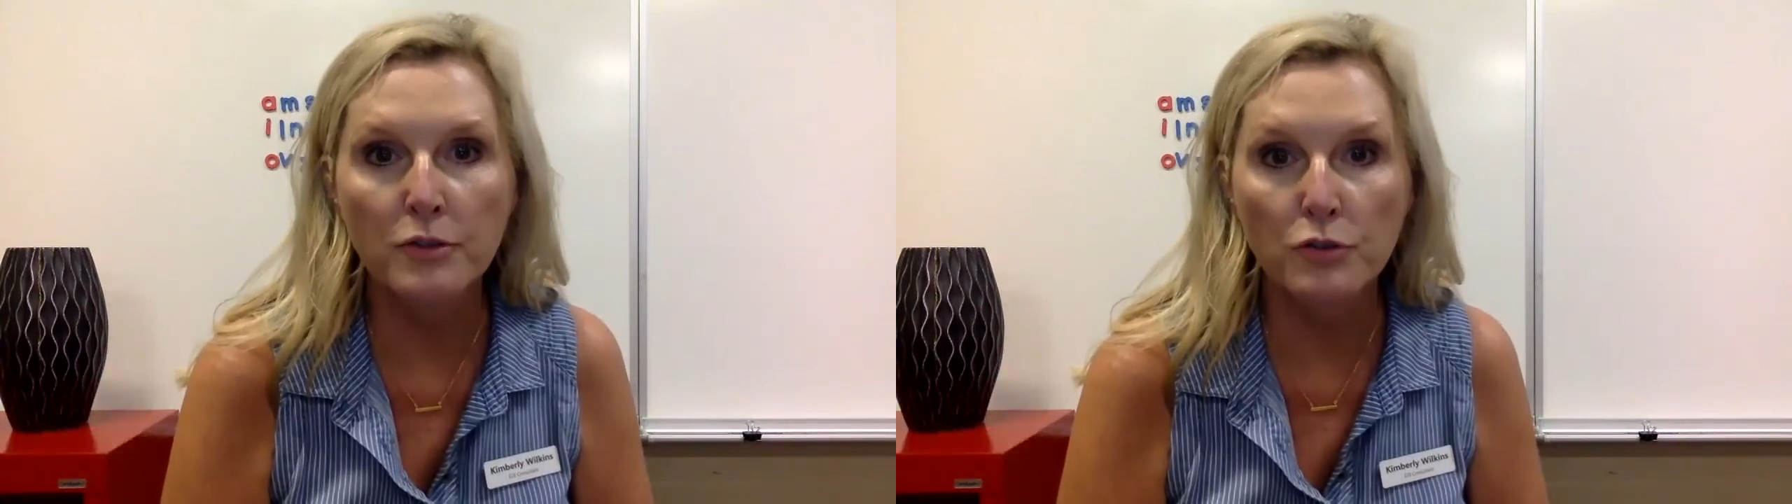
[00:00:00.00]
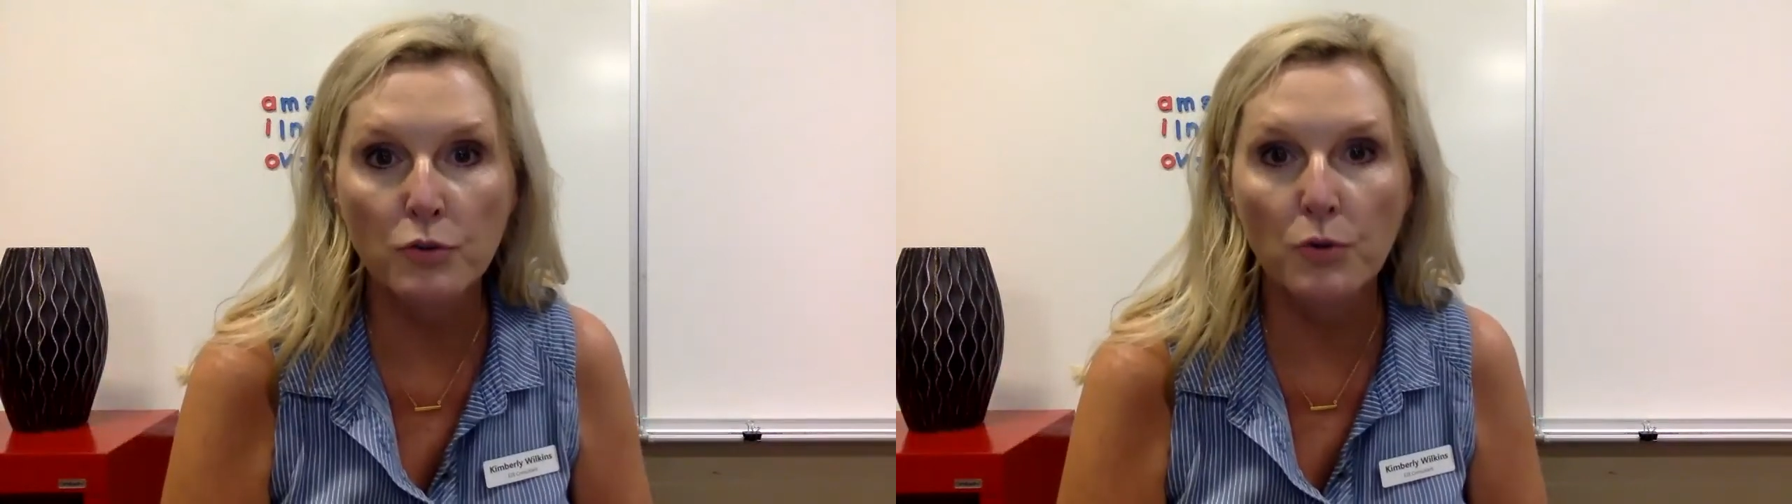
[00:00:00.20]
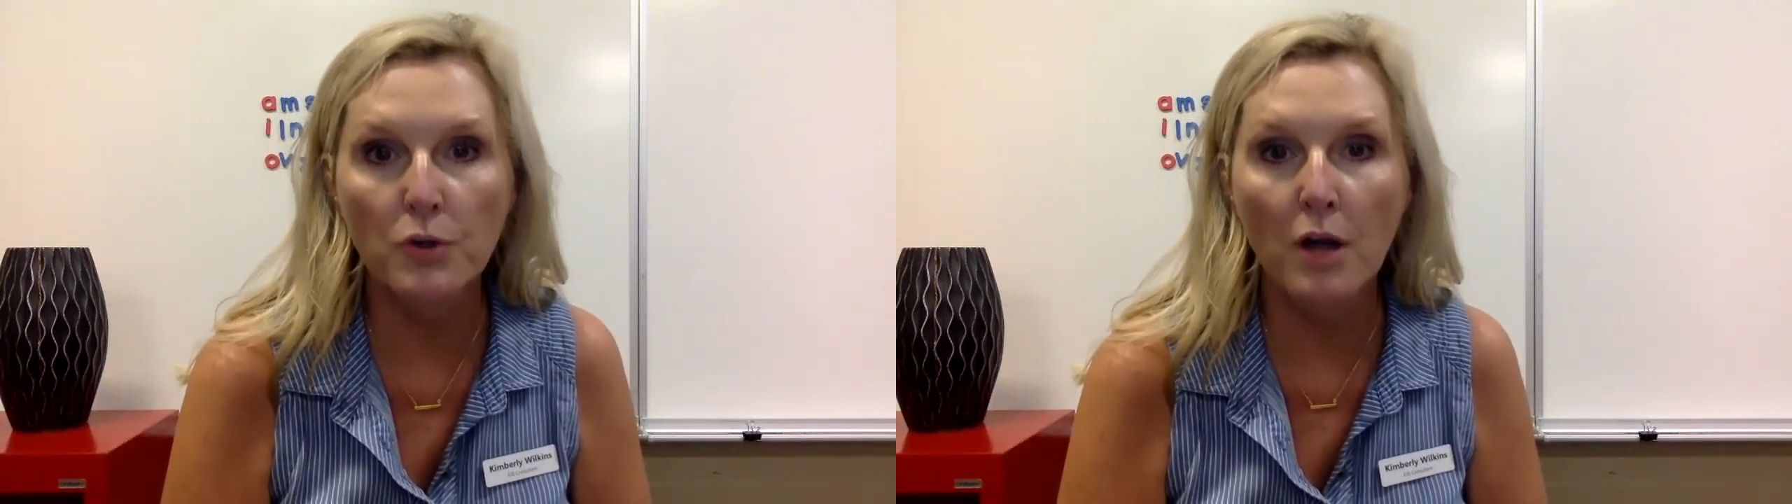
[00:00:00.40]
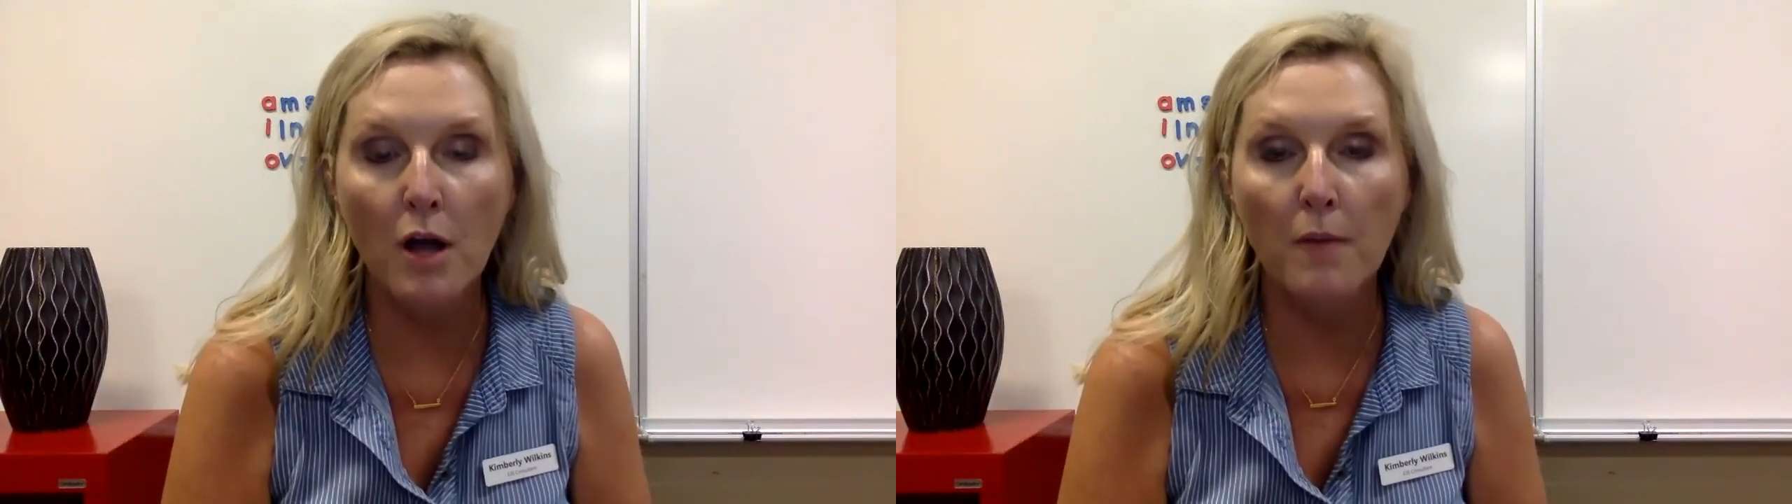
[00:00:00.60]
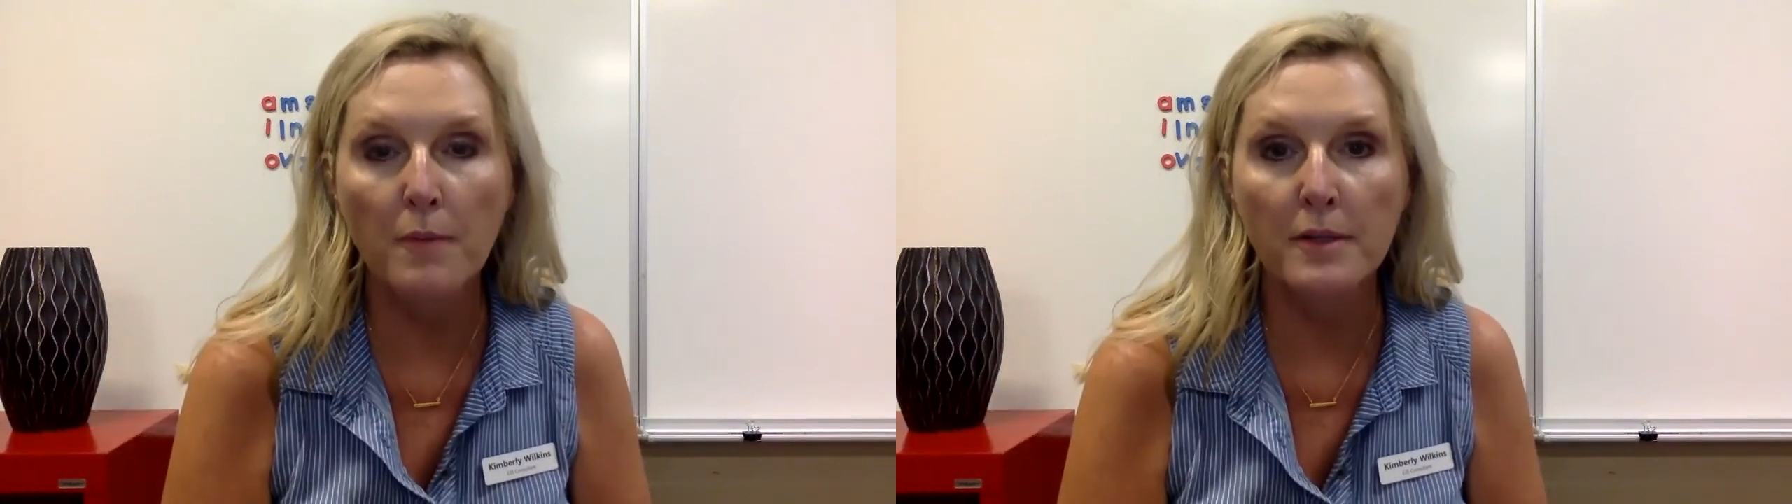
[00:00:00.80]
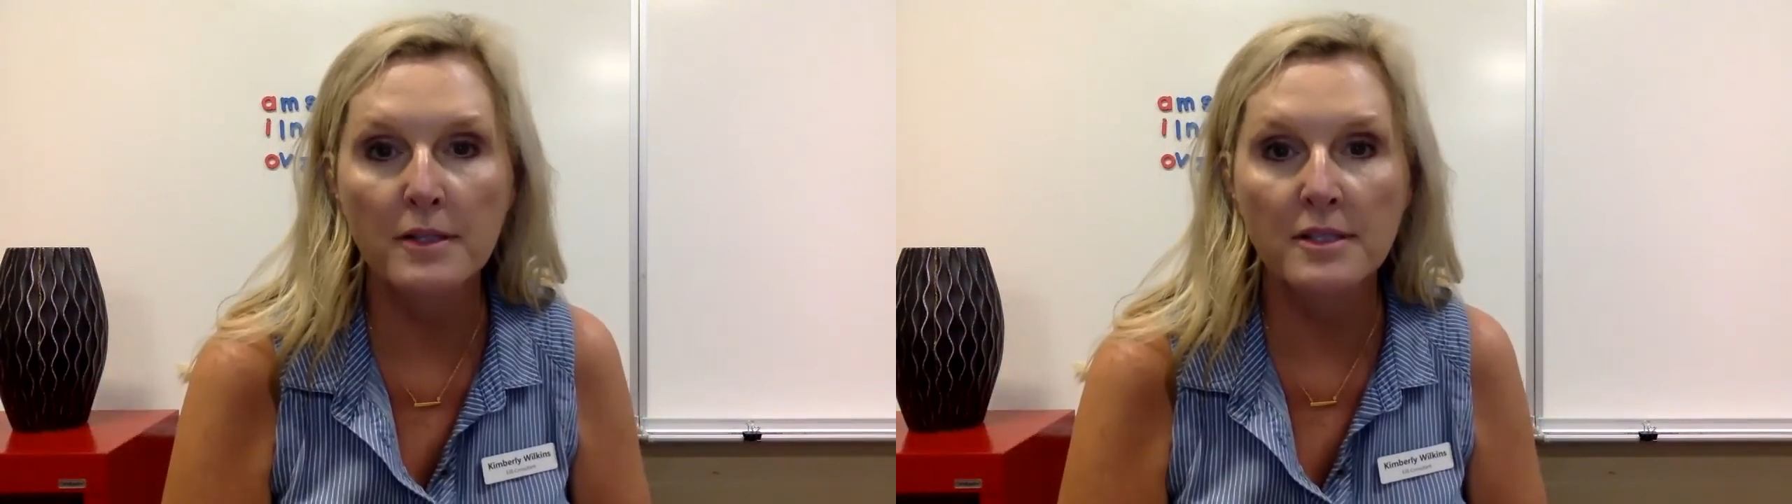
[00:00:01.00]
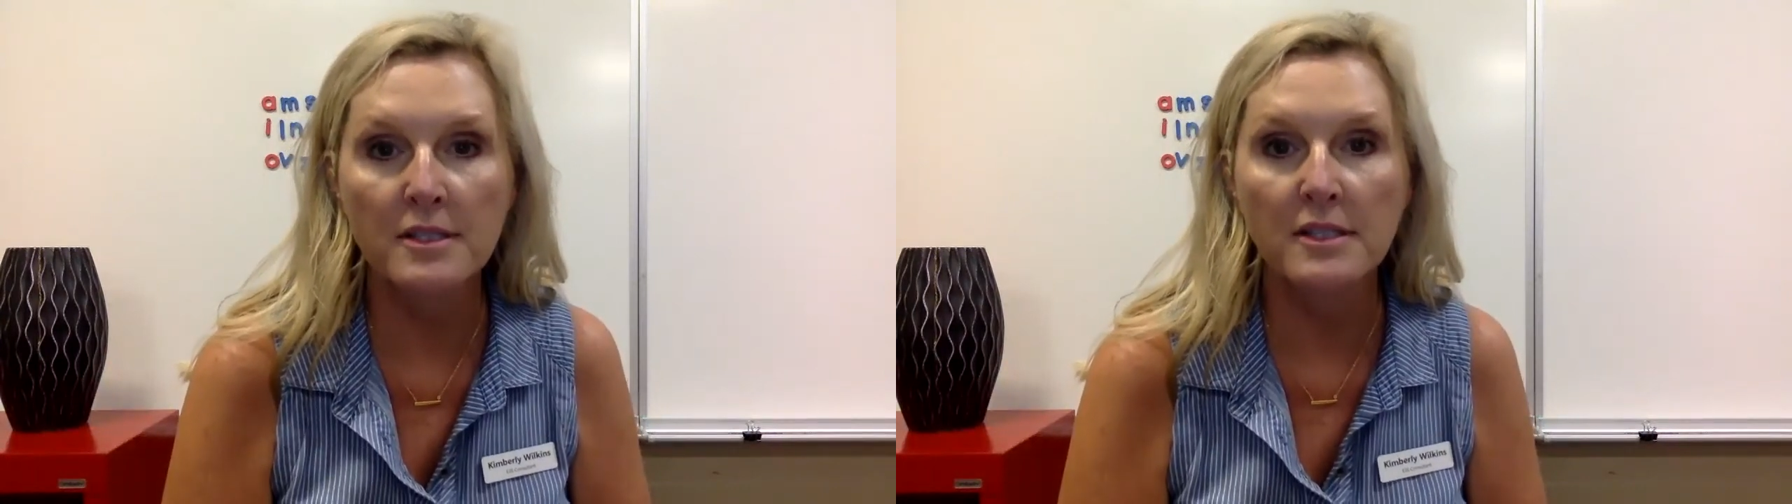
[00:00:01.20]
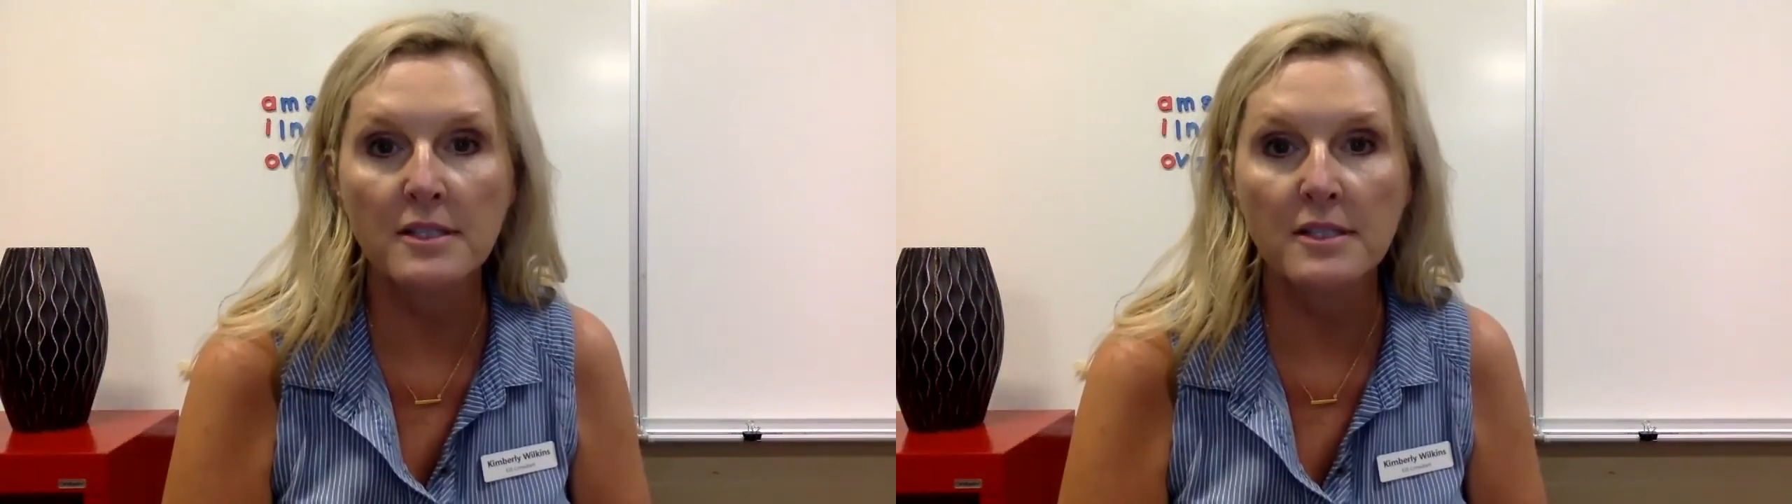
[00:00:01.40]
doorknob, d.